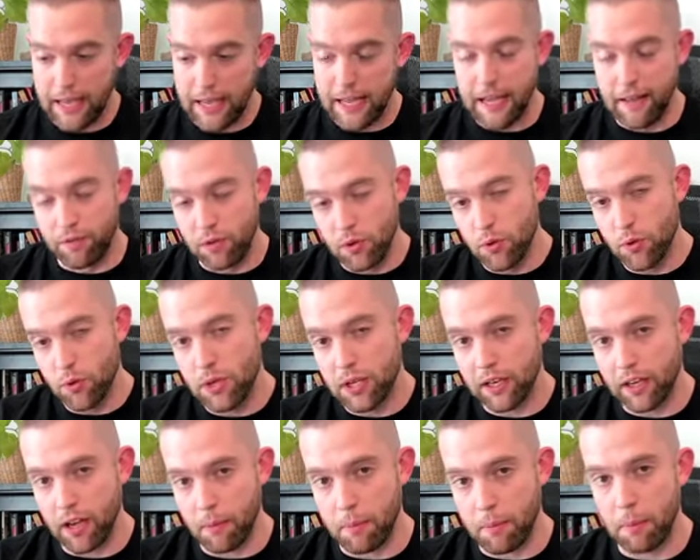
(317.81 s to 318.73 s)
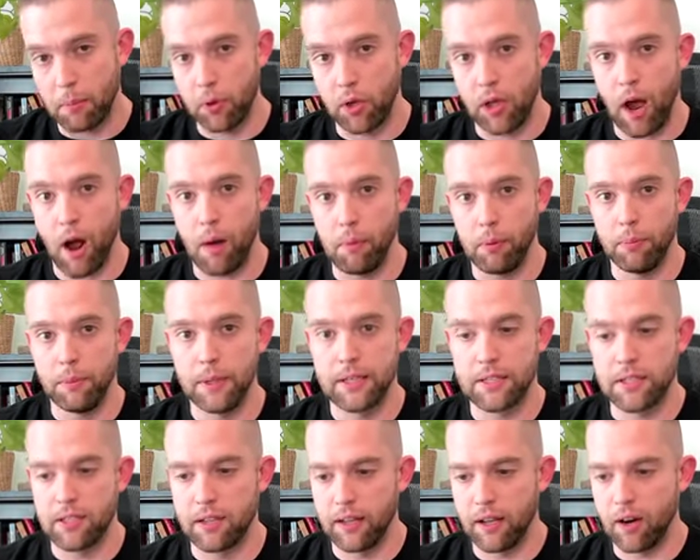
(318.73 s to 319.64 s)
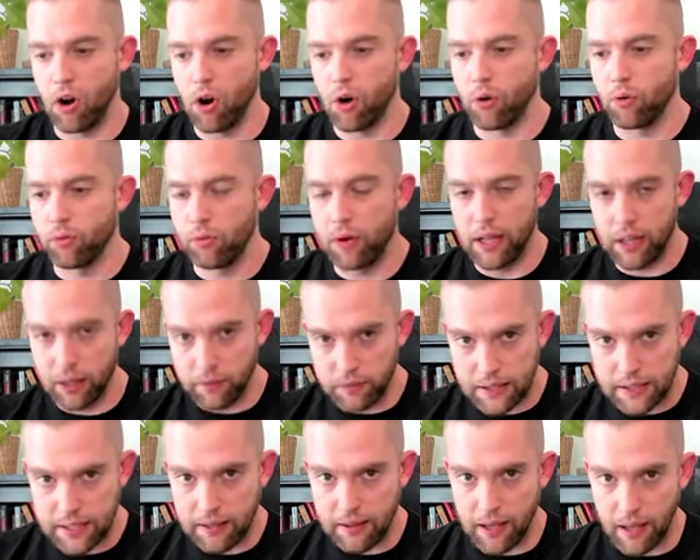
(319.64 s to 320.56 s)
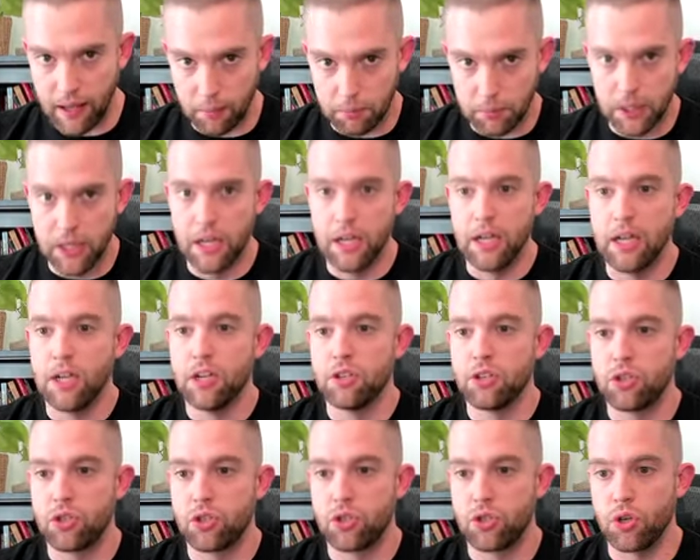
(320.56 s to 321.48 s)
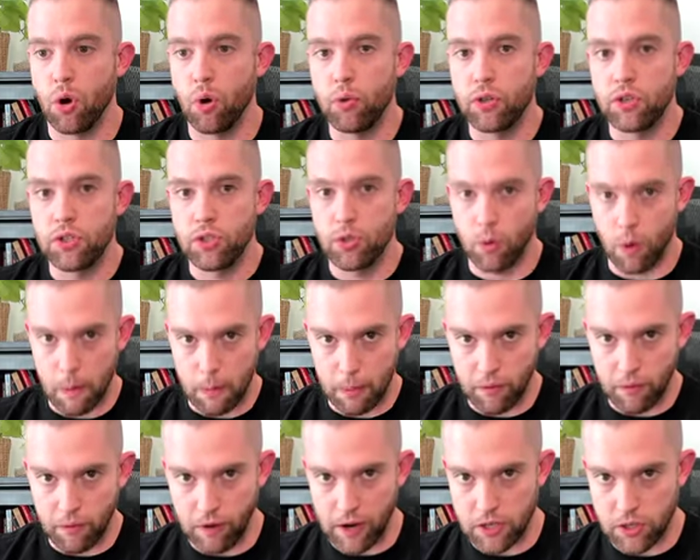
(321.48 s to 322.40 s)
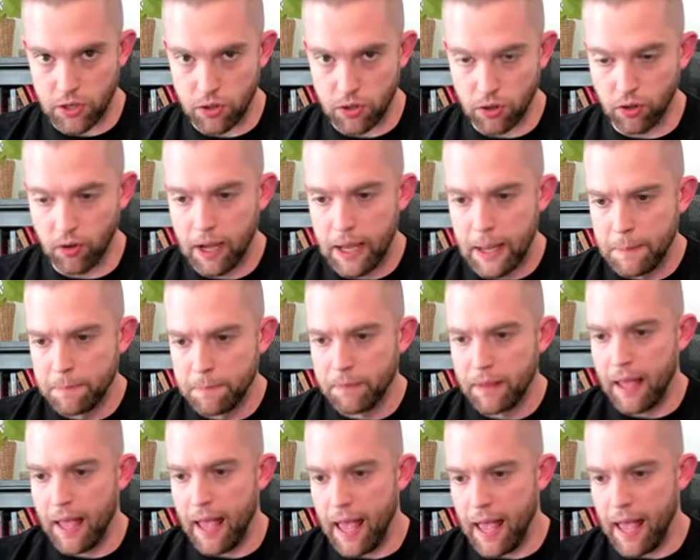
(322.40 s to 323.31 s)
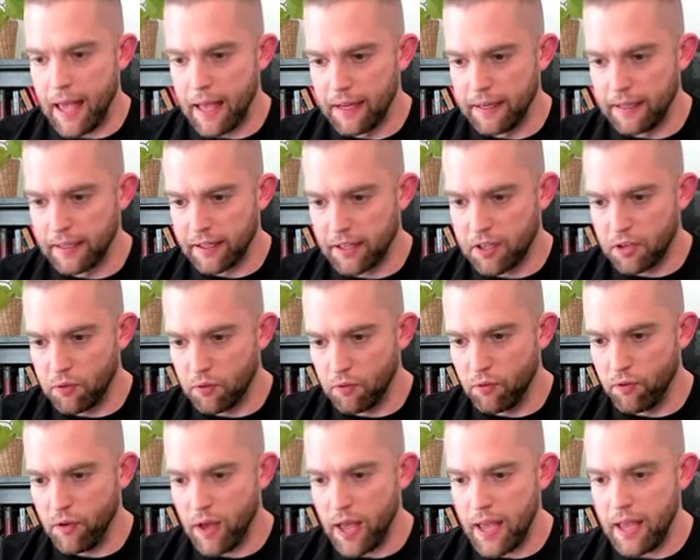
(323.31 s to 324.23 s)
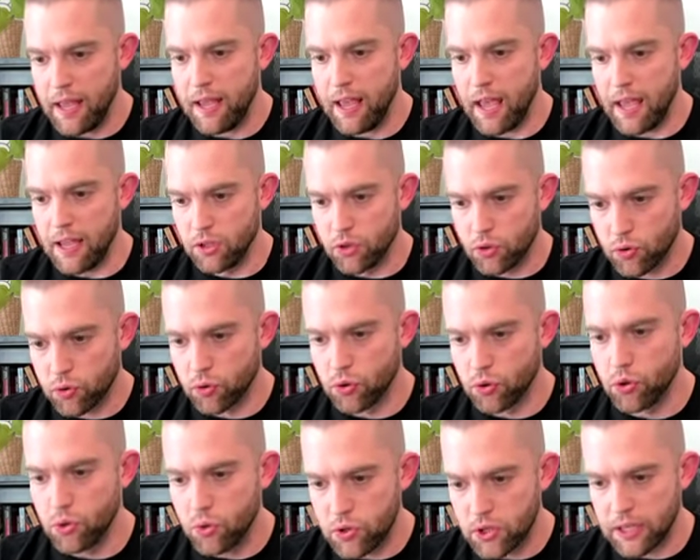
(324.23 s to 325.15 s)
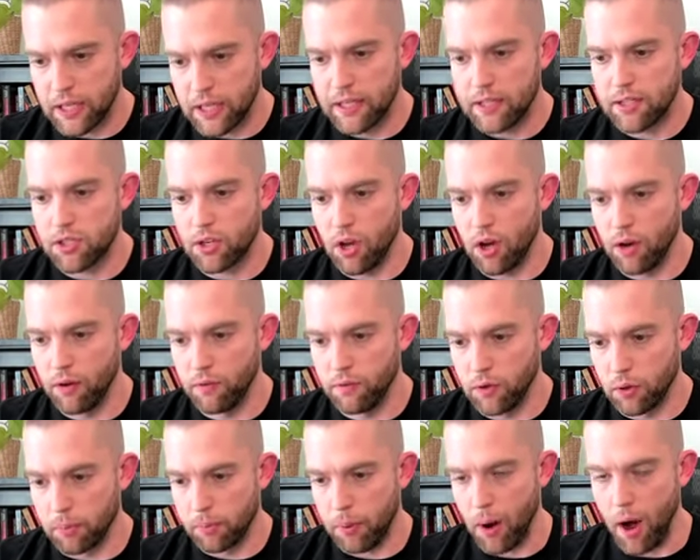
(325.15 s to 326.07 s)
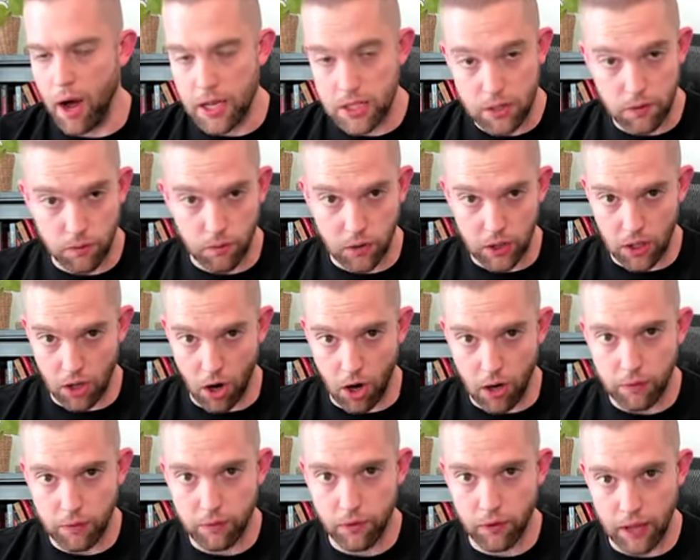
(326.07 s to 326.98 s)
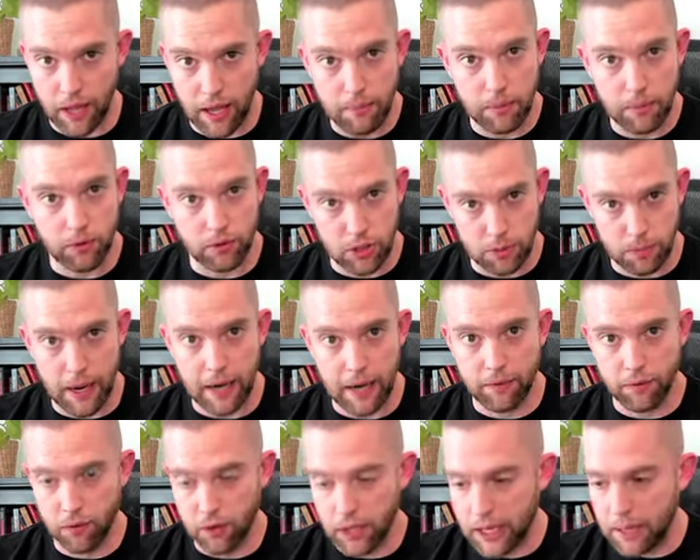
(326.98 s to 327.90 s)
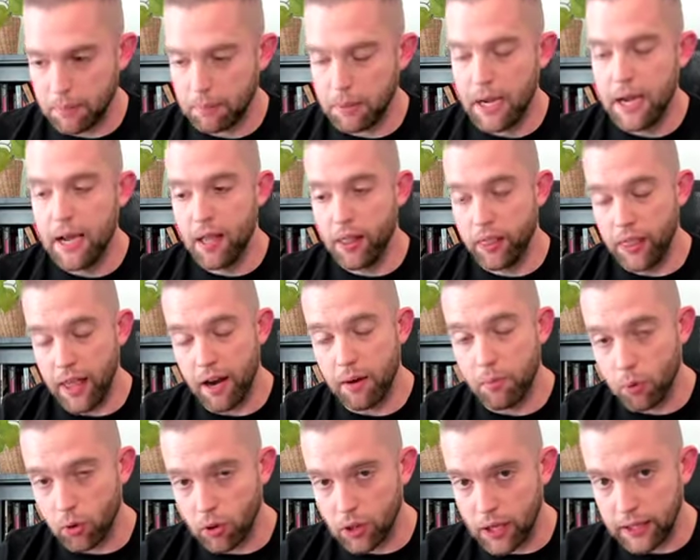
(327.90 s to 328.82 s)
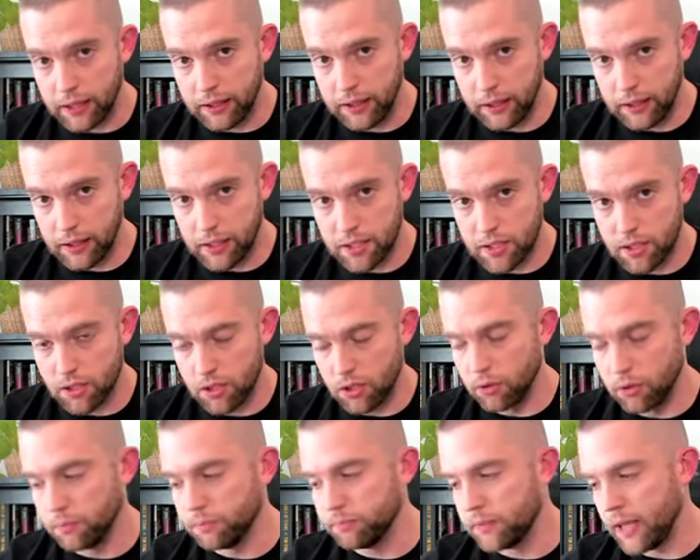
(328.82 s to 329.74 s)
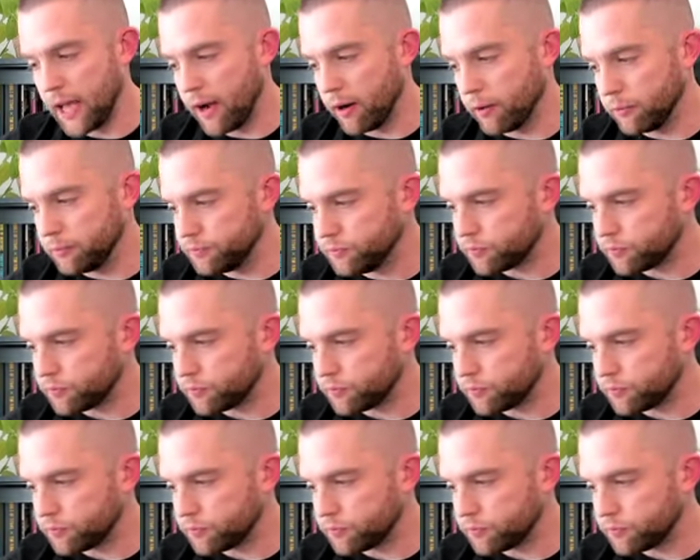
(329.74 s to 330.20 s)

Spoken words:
If you can come up with compliments that are relevant to them, show that you are a professional, and convey a true sense of your positive regard for them and respect for them, they are more likely to listen to you. Now,